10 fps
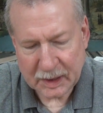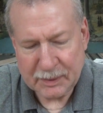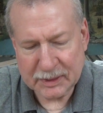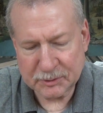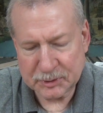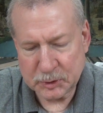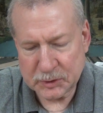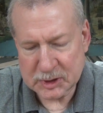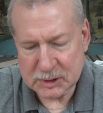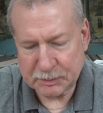But the fruit
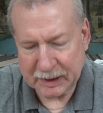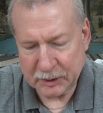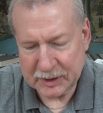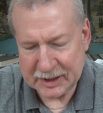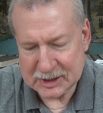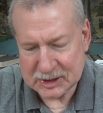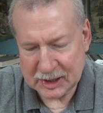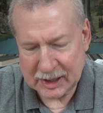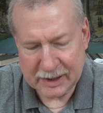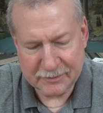of the Spirit is
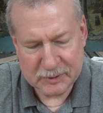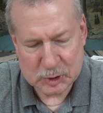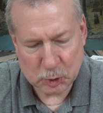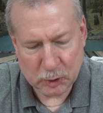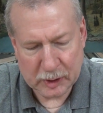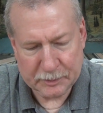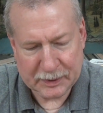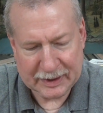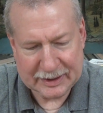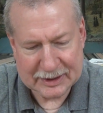love, joy,
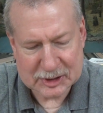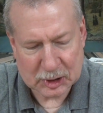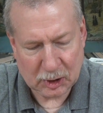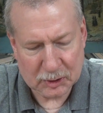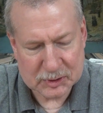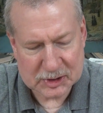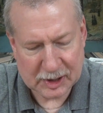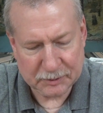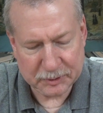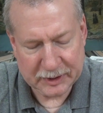peace, long
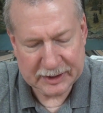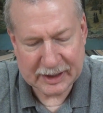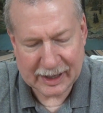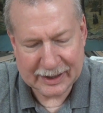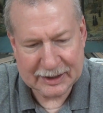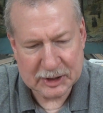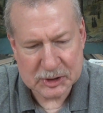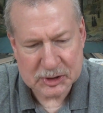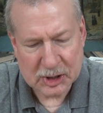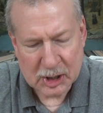suffering,
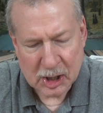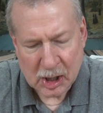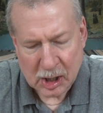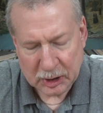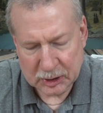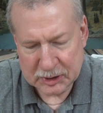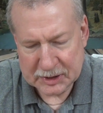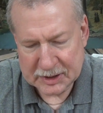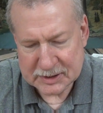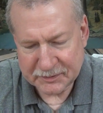kindness
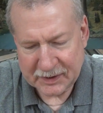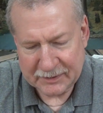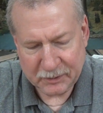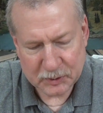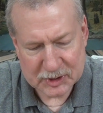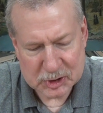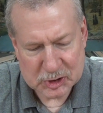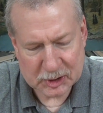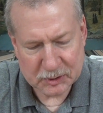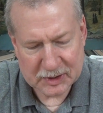goodness, faithfulness,
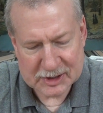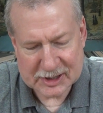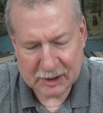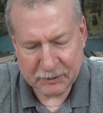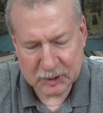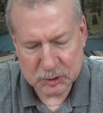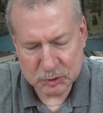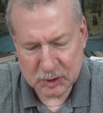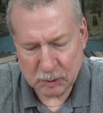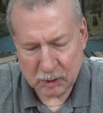gentleness, self
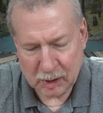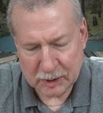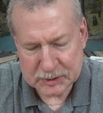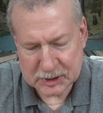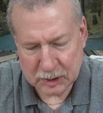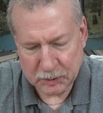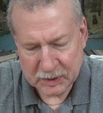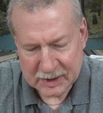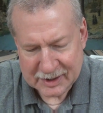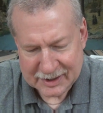control.
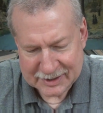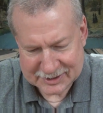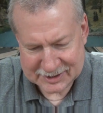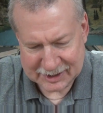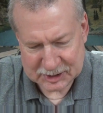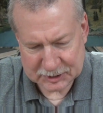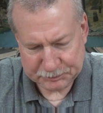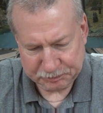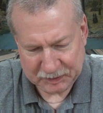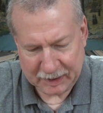Also, such,
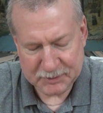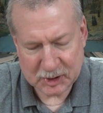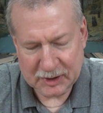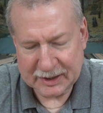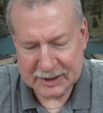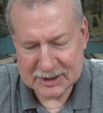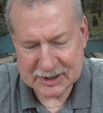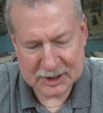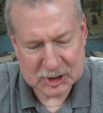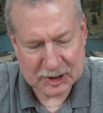I'm sorry, against
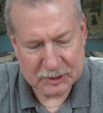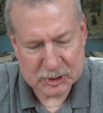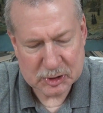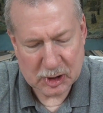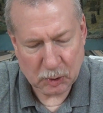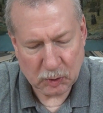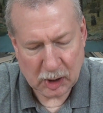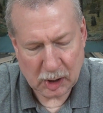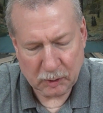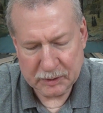such there is no
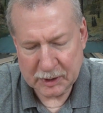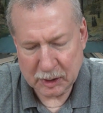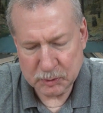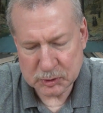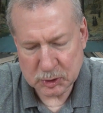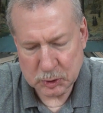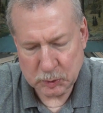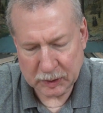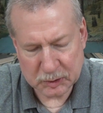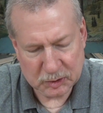law, and those
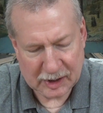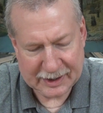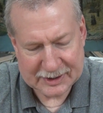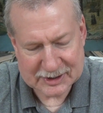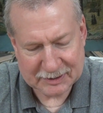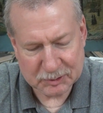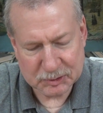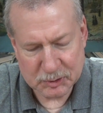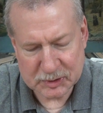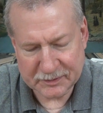who are Christ have
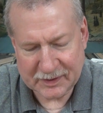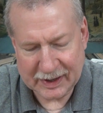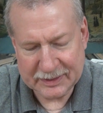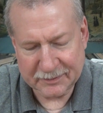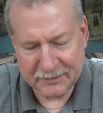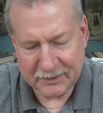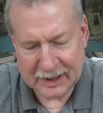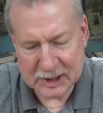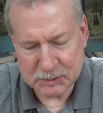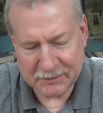crucified the
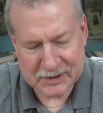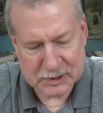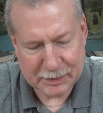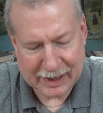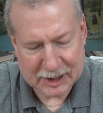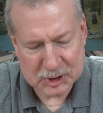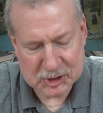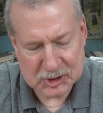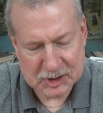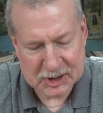flesh with its
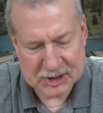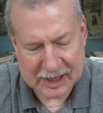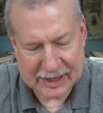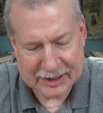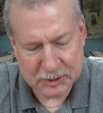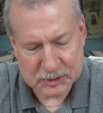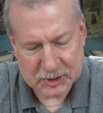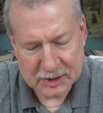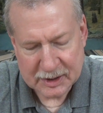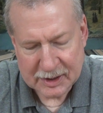passions and
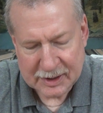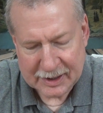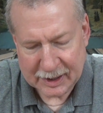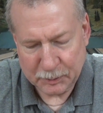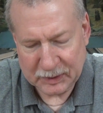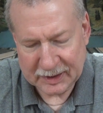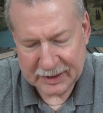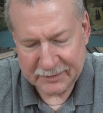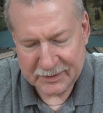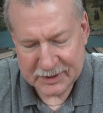desires. If we
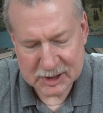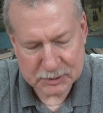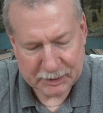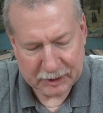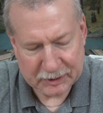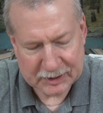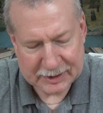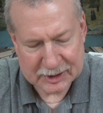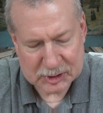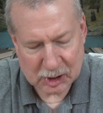live in the Spirit,
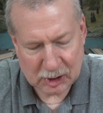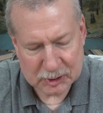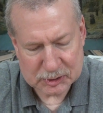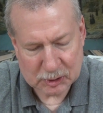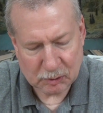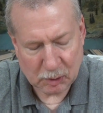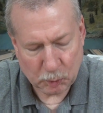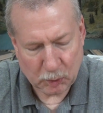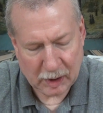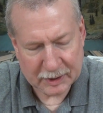let us also
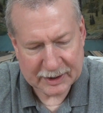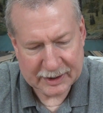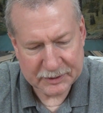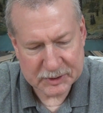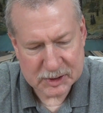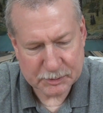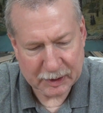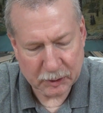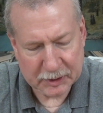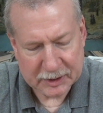walk in the
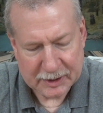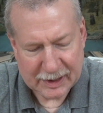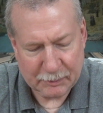Spirit.